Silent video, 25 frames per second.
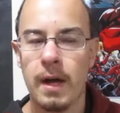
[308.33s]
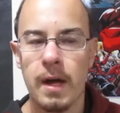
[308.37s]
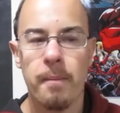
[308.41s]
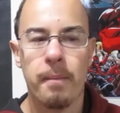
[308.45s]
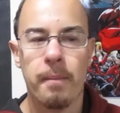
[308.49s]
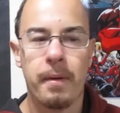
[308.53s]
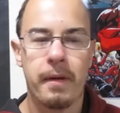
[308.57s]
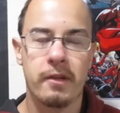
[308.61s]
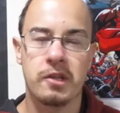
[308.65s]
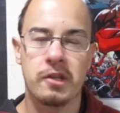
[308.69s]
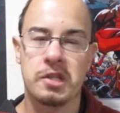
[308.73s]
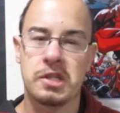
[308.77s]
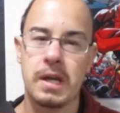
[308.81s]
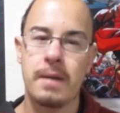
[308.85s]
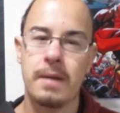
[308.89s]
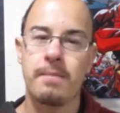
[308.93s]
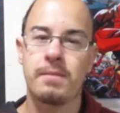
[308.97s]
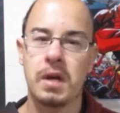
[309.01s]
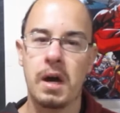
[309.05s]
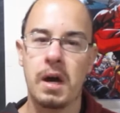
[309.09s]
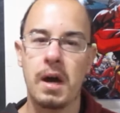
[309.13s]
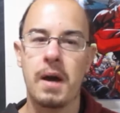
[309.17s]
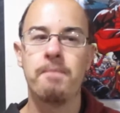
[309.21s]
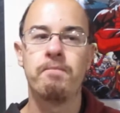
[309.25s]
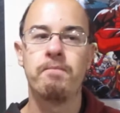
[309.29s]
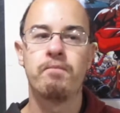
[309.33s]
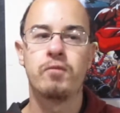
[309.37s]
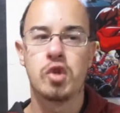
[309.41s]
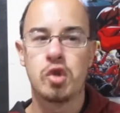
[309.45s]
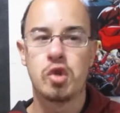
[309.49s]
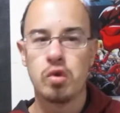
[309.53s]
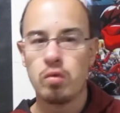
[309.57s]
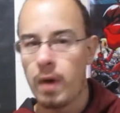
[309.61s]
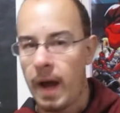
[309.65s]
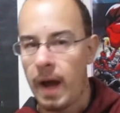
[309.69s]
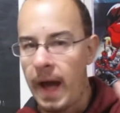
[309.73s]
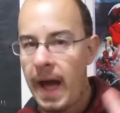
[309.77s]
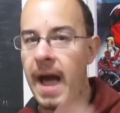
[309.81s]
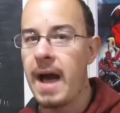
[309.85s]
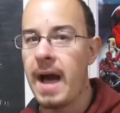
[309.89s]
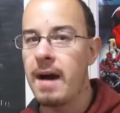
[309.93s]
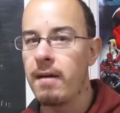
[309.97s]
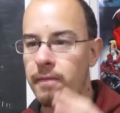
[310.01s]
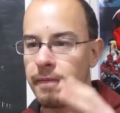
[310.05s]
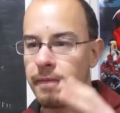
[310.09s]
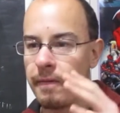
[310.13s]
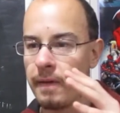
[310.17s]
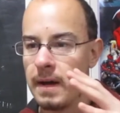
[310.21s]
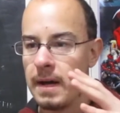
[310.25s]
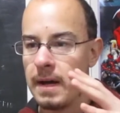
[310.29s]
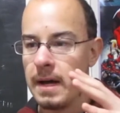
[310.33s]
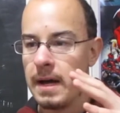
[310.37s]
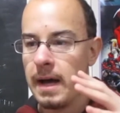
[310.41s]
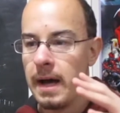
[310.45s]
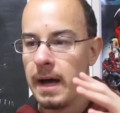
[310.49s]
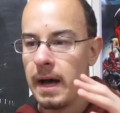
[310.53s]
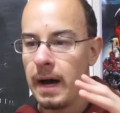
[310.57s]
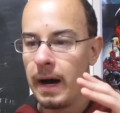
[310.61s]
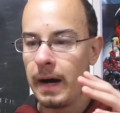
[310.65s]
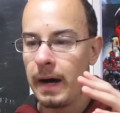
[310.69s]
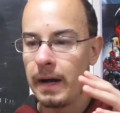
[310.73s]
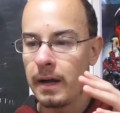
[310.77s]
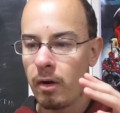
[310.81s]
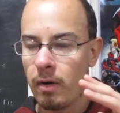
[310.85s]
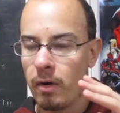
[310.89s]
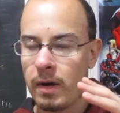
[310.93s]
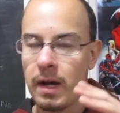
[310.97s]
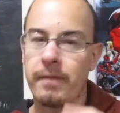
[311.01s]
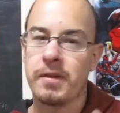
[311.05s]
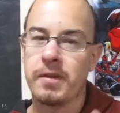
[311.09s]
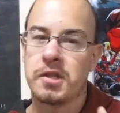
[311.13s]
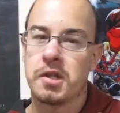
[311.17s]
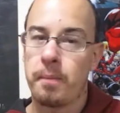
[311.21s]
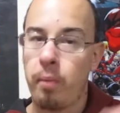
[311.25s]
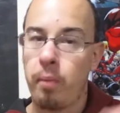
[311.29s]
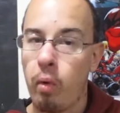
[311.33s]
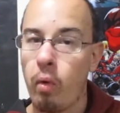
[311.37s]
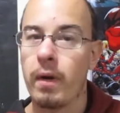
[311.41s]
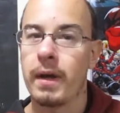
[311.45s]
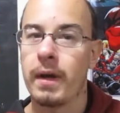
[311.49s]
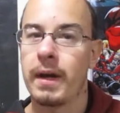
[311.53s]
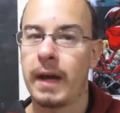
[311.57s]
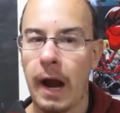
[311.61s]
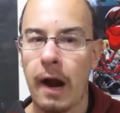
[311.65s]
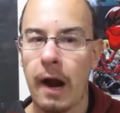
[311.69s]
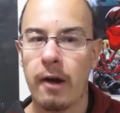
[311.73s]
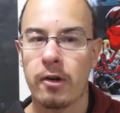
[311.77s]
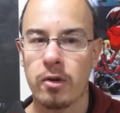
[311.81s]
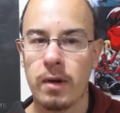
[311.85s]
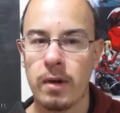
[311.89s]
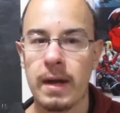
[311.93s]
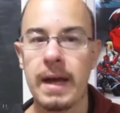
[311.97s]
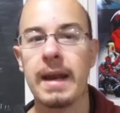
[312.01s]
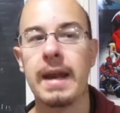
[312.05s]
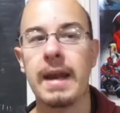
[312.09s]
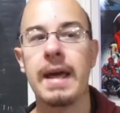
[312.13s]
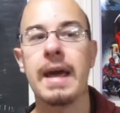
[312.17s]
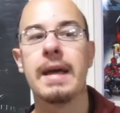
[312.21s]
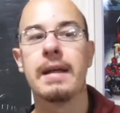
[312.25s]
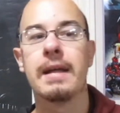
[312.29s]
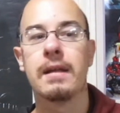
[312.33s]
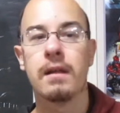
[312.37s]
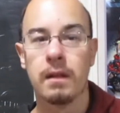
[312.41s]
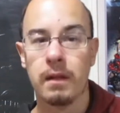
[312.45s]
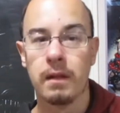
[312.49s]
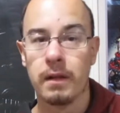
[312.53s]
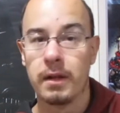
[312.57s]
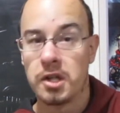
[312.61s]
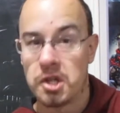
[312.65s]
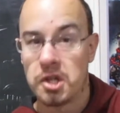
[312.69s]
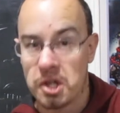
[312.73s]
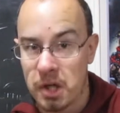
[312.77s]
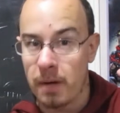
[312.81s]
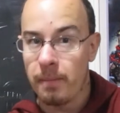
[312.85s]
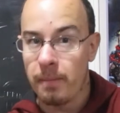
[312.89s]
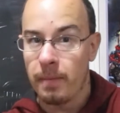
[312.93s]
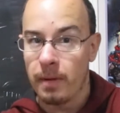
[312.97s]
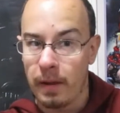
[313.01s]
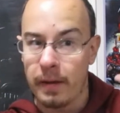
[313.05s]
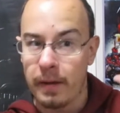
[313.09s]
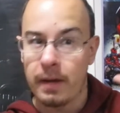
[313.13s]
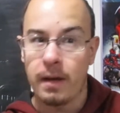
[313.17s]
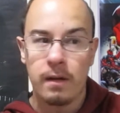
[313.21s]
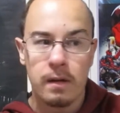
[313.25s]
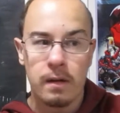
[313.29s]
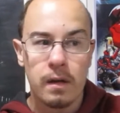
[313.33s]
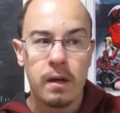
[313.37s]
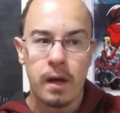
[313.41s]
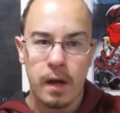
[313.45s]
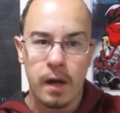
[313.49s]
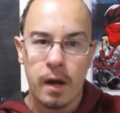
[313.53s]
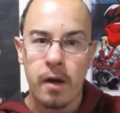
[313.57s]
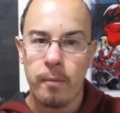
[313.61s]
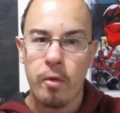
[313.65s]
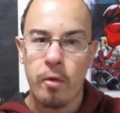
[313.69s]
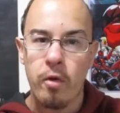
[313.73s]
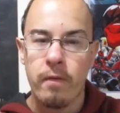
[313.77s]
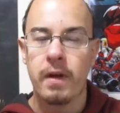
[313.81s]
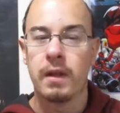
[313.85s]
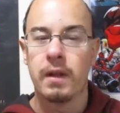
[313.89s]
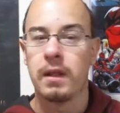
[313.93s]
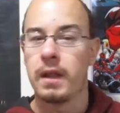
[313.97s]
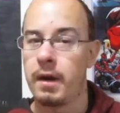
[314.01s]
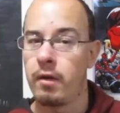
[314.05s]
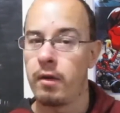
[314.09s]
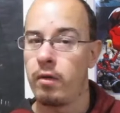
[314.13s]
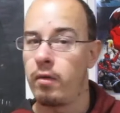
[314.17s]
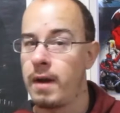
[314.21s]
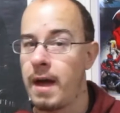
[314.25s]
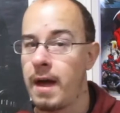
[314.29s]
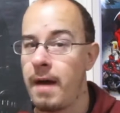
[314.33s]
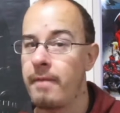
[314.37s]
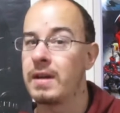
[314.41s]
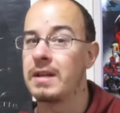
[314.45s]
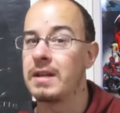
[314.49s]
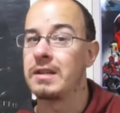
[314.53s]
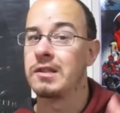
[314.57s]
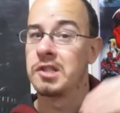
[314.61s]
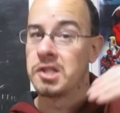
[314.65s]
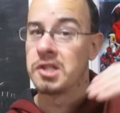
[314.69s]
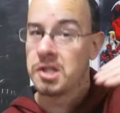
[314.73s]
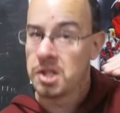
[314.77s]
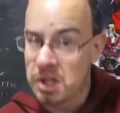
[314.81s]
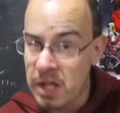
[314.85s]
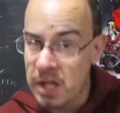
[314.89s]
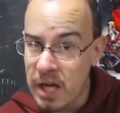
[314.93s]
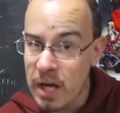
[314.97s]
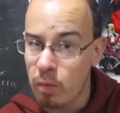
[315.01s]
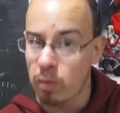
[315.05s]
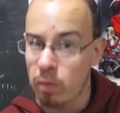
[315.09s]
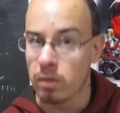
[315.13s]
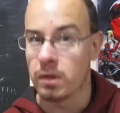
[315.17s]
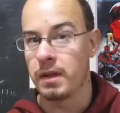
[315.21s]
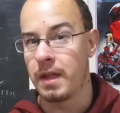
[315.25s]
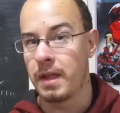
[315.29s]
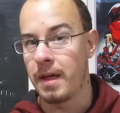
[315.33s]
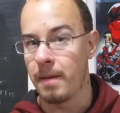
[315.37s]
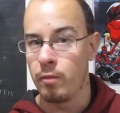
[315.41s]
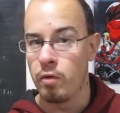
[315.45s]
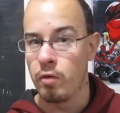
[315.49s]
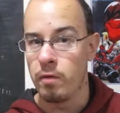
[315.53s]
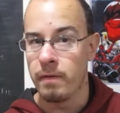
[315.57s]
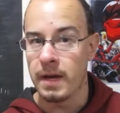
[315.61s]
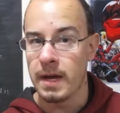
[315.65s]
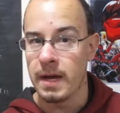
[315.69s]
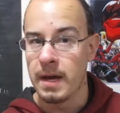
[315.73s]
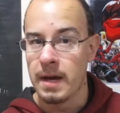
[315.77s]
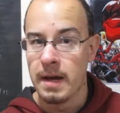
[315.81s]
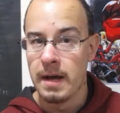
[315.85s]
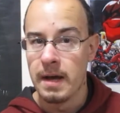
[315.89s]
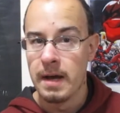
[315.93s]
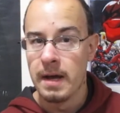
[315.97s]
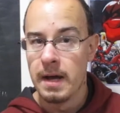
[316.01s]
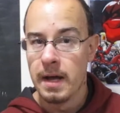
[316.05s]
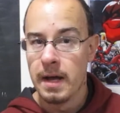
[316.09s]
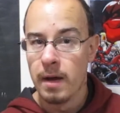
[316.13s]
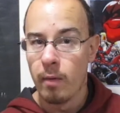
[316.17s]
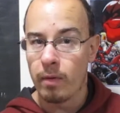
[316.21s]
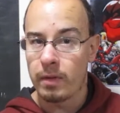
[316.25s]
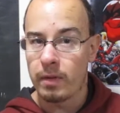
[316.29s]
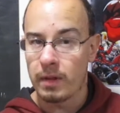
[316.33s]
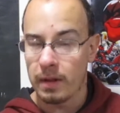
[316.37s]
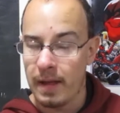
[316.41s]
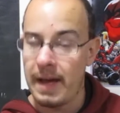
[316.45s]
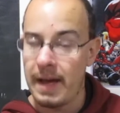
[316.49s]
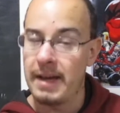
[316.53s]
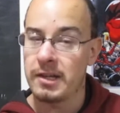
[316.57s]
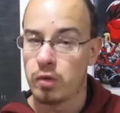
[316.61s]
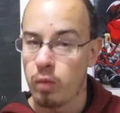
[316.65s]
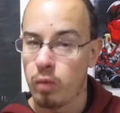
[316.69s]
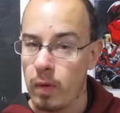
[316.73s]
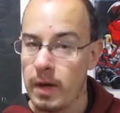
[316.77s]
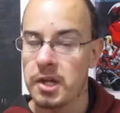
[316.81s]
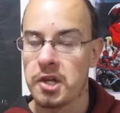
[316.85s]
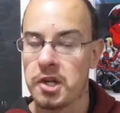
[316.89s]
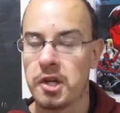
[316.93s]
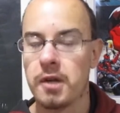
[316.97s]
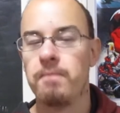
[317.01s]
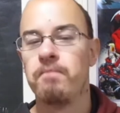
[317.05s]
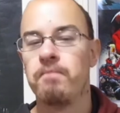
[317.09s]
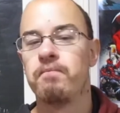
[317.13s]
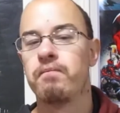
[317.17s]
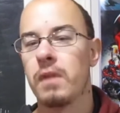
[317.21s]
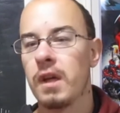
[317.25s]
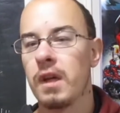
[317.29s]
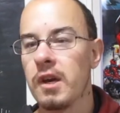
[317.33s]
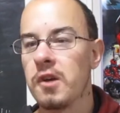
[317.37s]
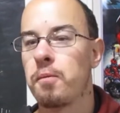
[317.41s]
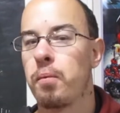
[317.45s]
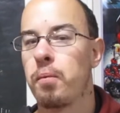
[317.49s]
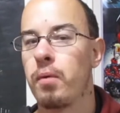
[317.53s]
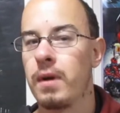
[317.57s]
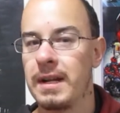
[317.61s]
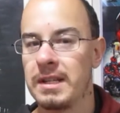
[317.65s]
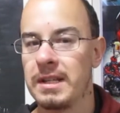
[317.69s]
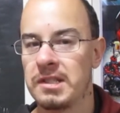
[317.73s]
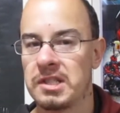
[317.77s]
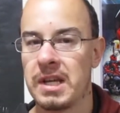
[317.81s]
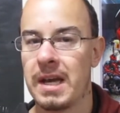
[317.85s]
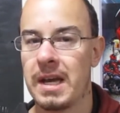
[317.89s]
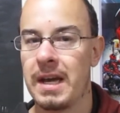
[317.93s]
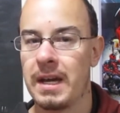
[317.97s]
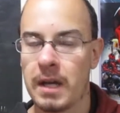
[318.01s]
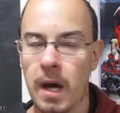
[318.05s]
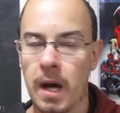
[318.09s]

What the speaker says: But at the same time, to have, you know, kind of a supporting character in a legitimate, like, in a movie, let alone having a sequel to that movie with The Last Wish, is pretty insane.